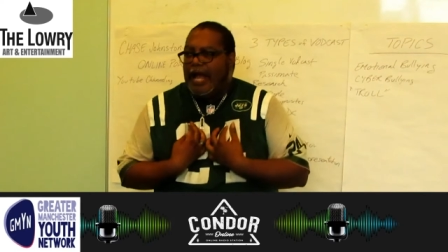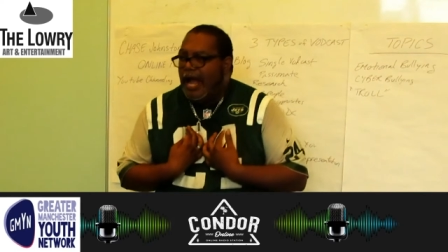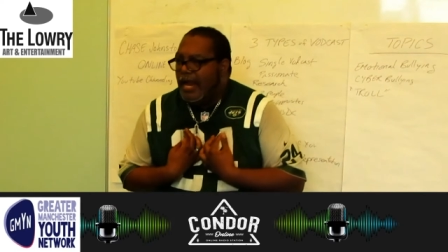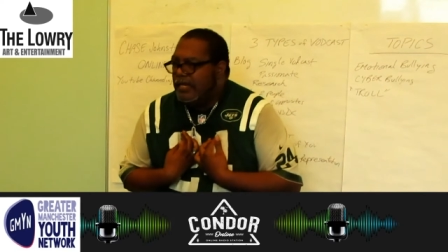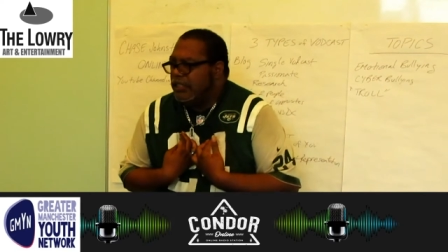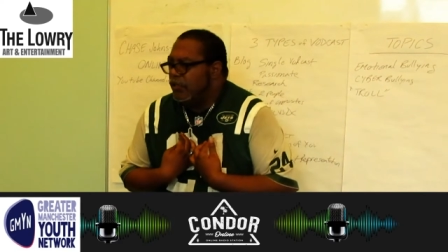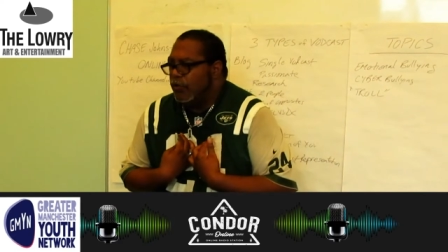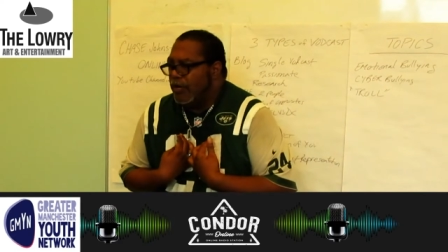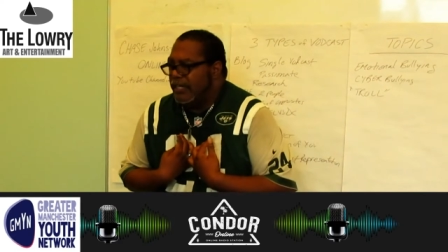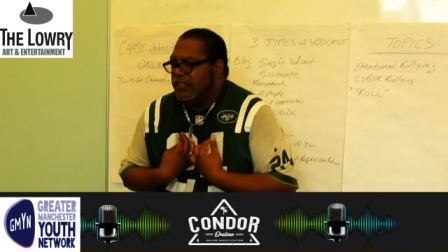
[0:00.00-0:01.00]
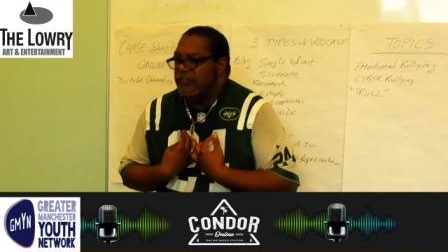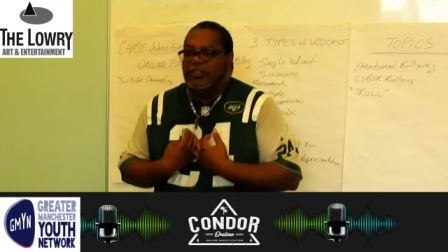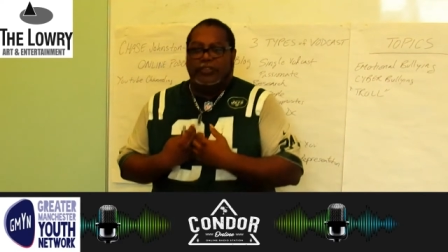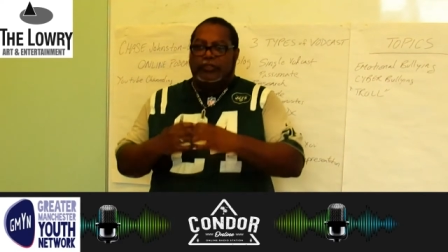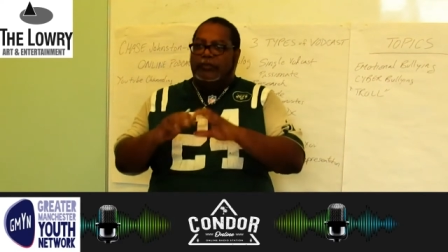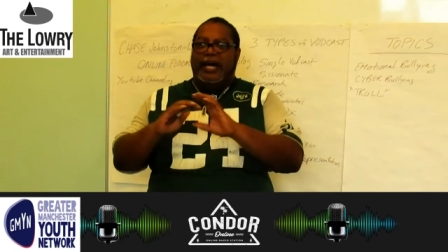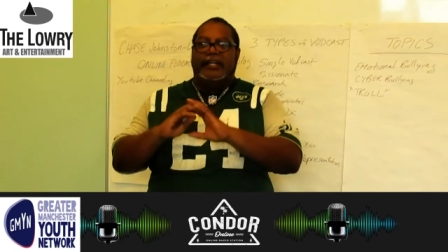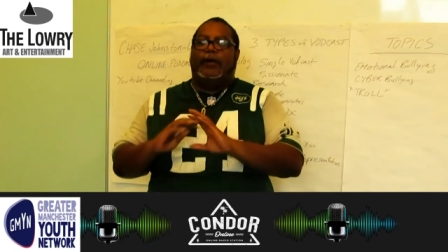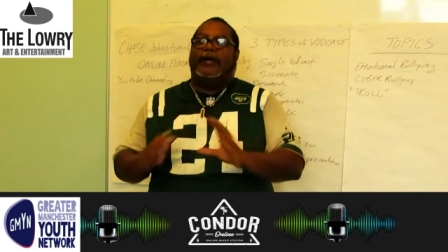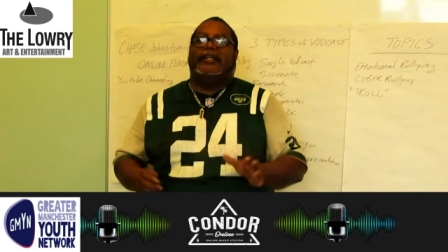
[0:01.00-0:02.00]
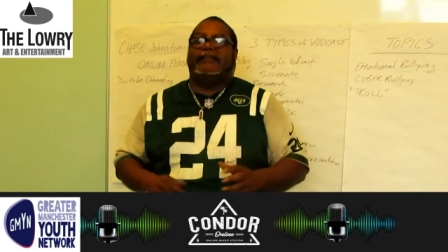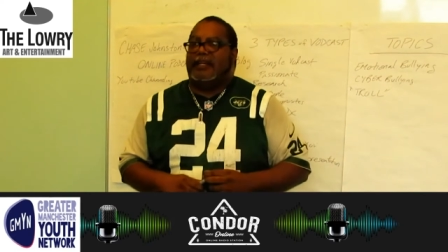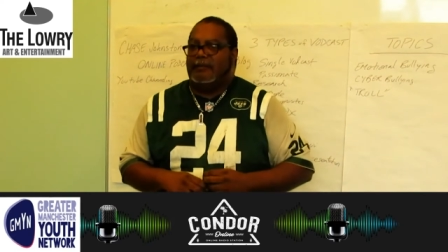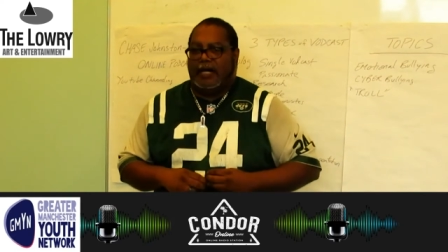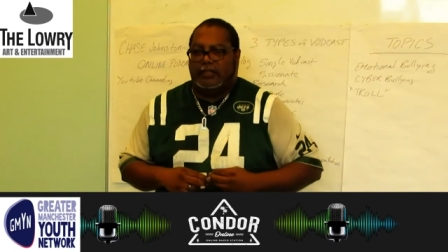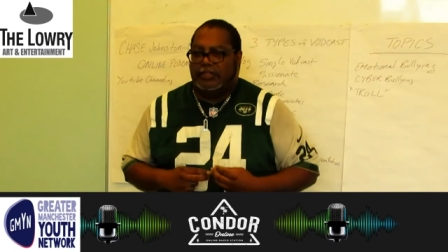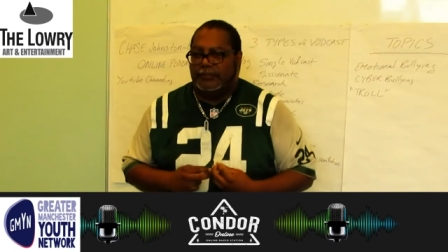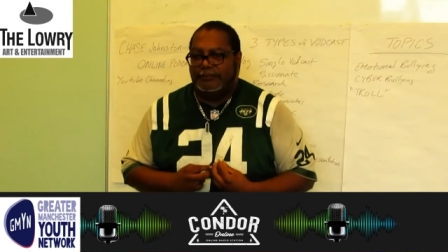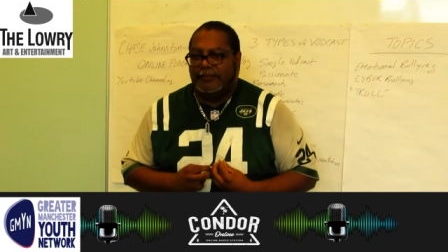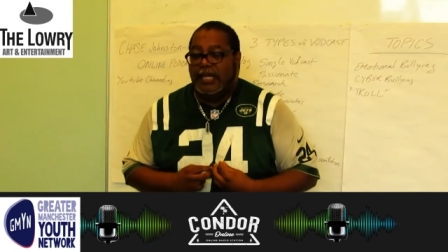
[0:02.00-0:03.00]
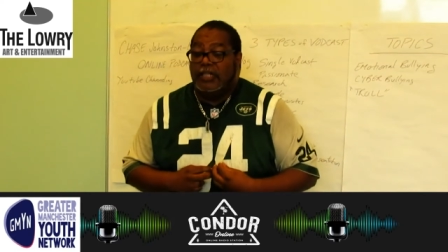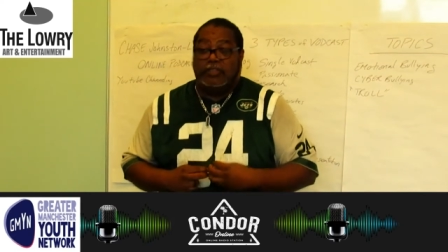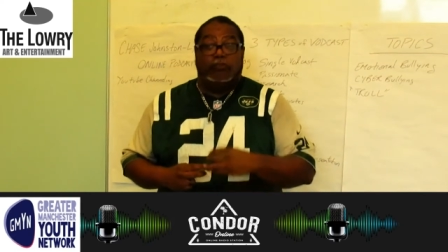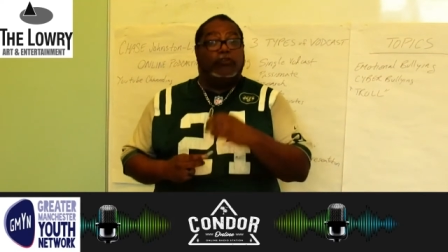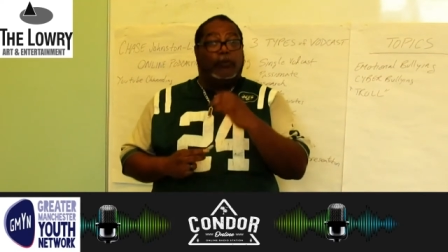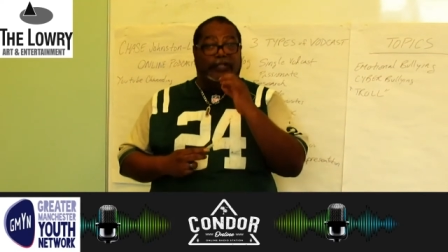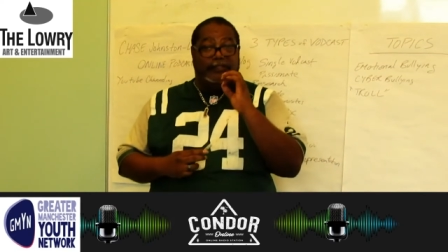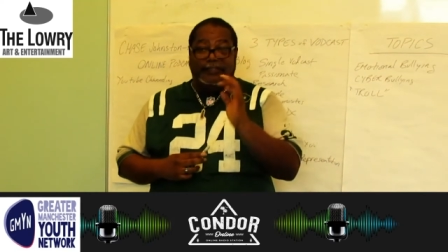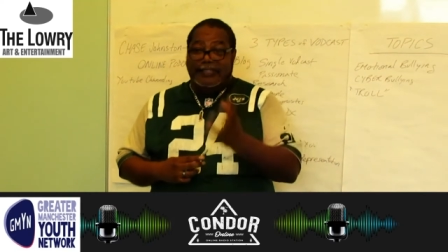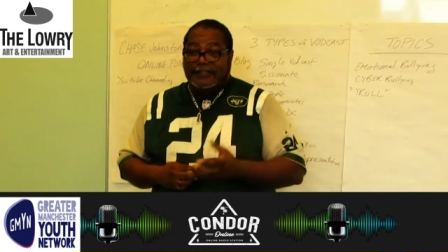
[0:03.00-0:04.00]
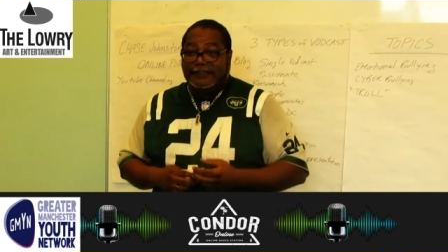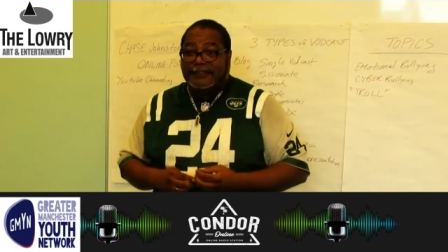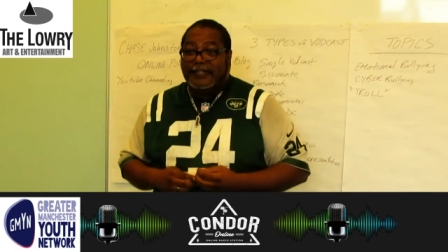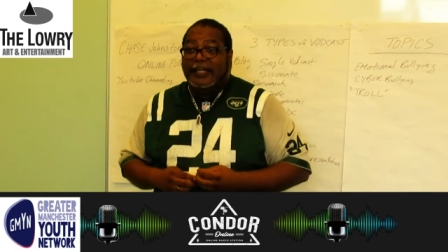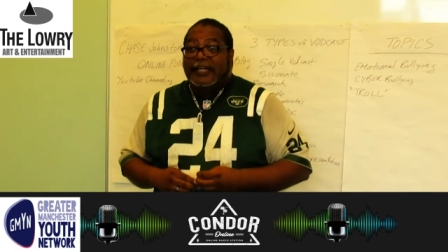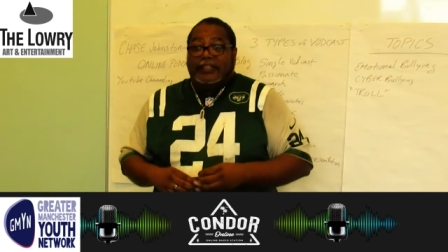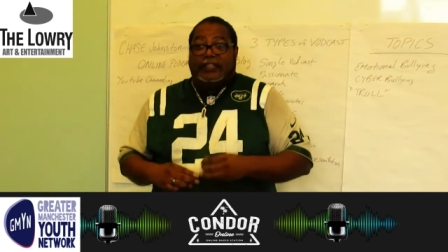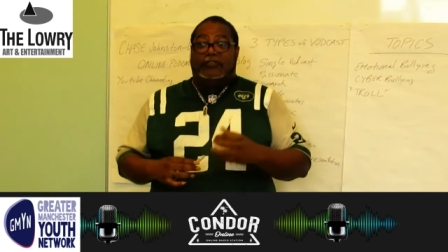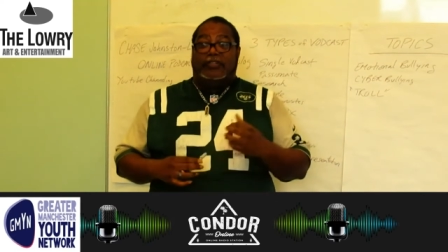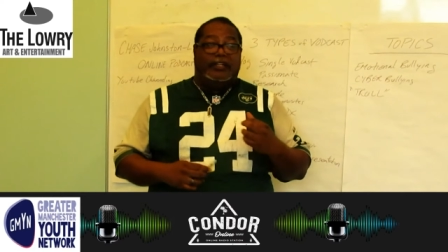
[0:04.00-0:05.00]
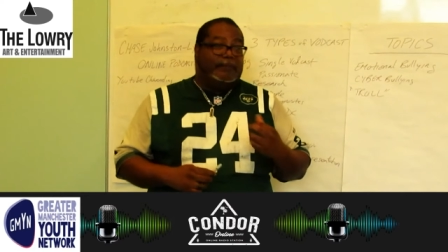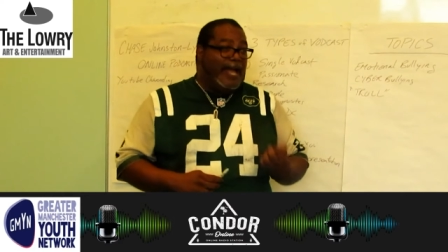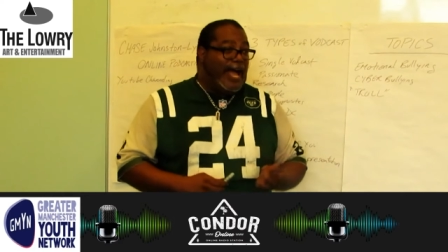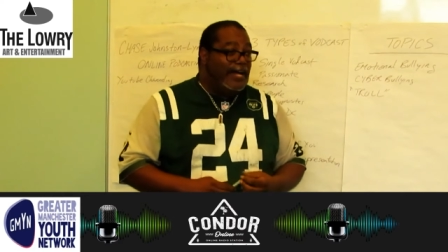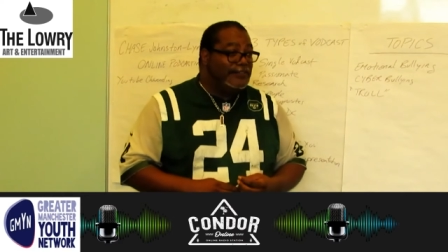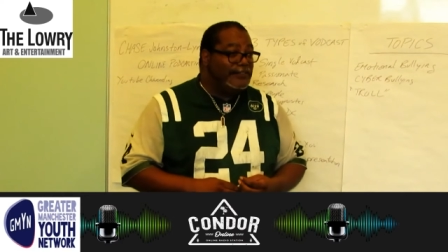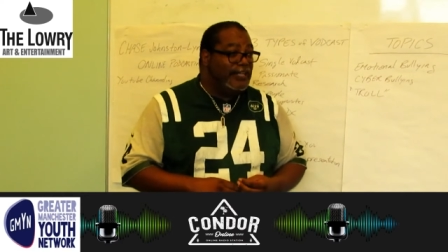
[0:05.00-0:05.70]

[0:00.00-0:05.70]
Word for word: I and your audience do not know anything about you. Don't know where you live, don't know your past,